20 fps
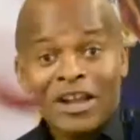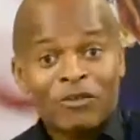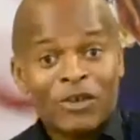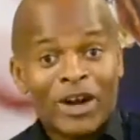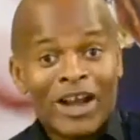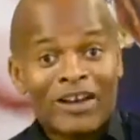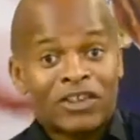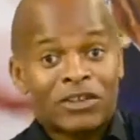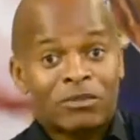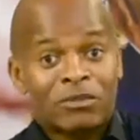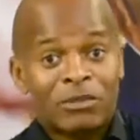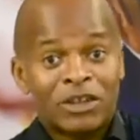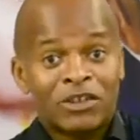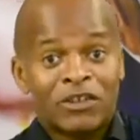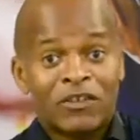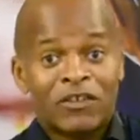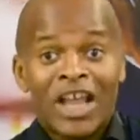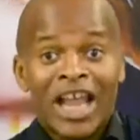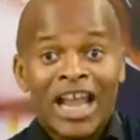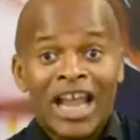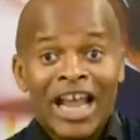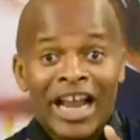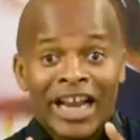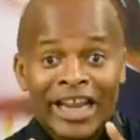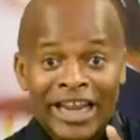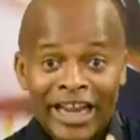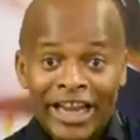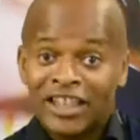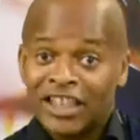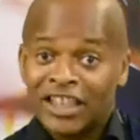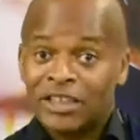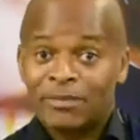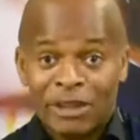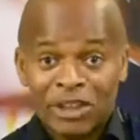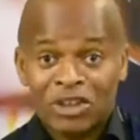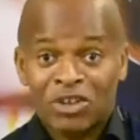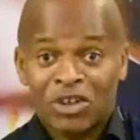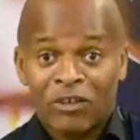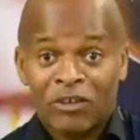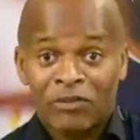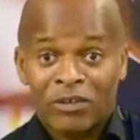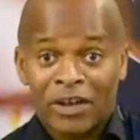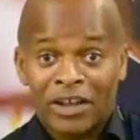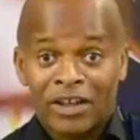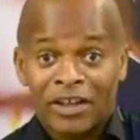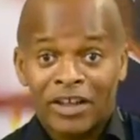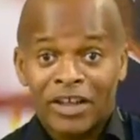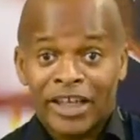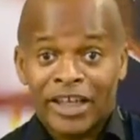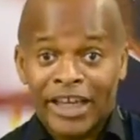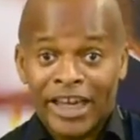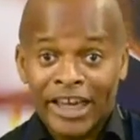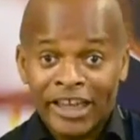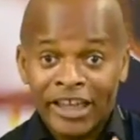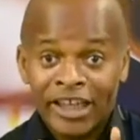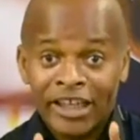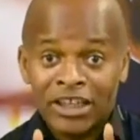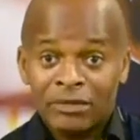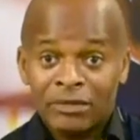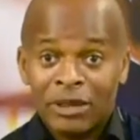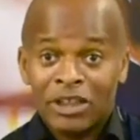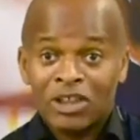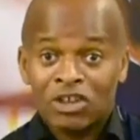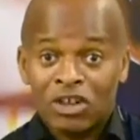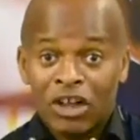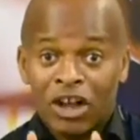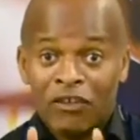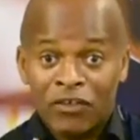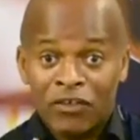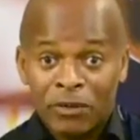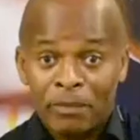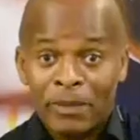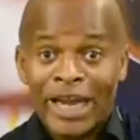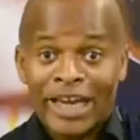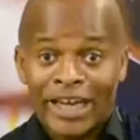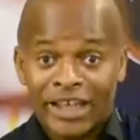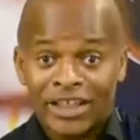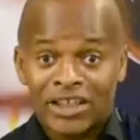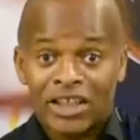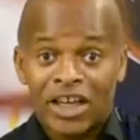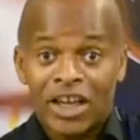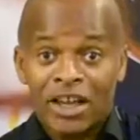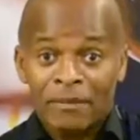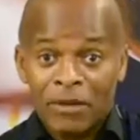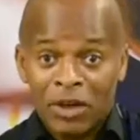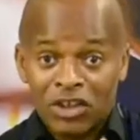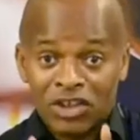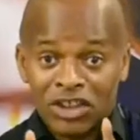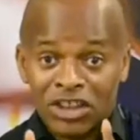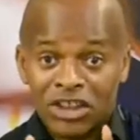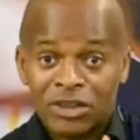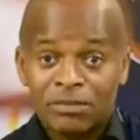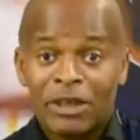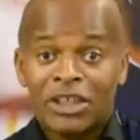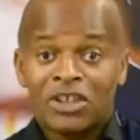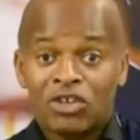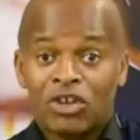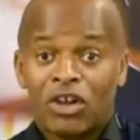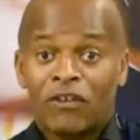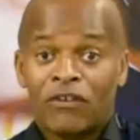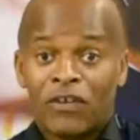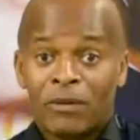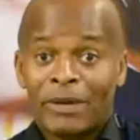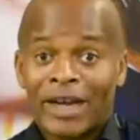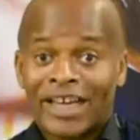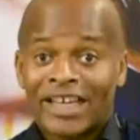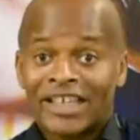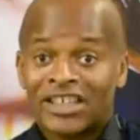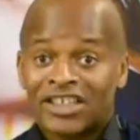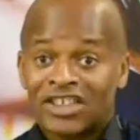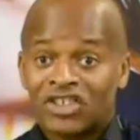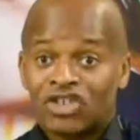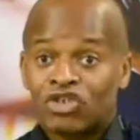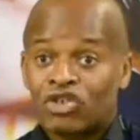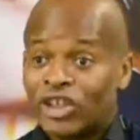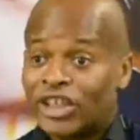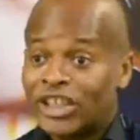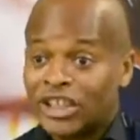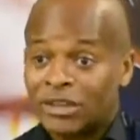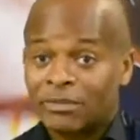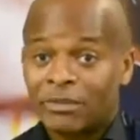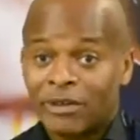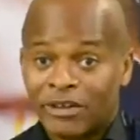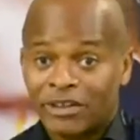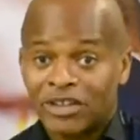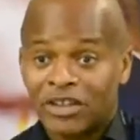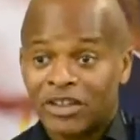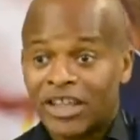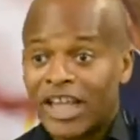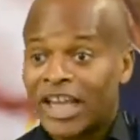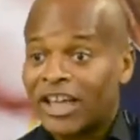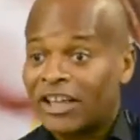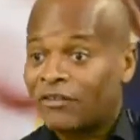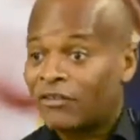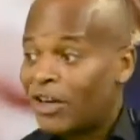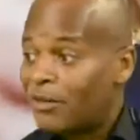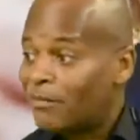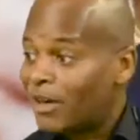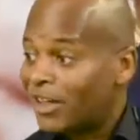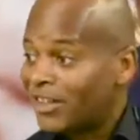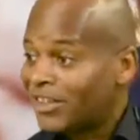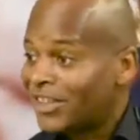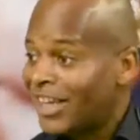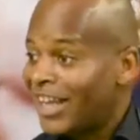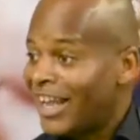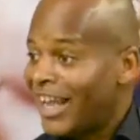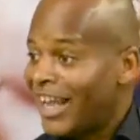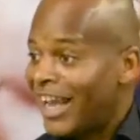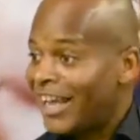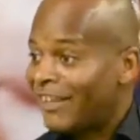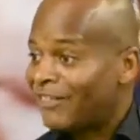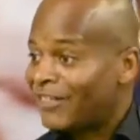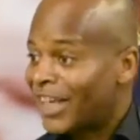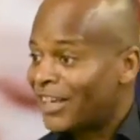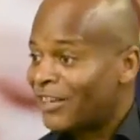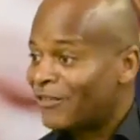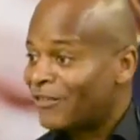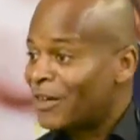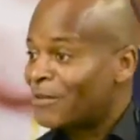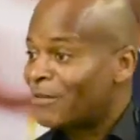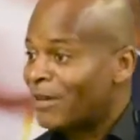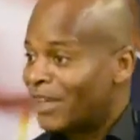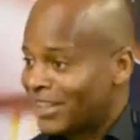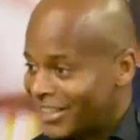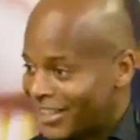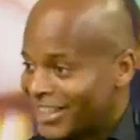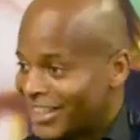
We have some special offers. Get the special offer. Get a special offer package. Because the special offer package is during this period. So thank you very much, and thank you very much.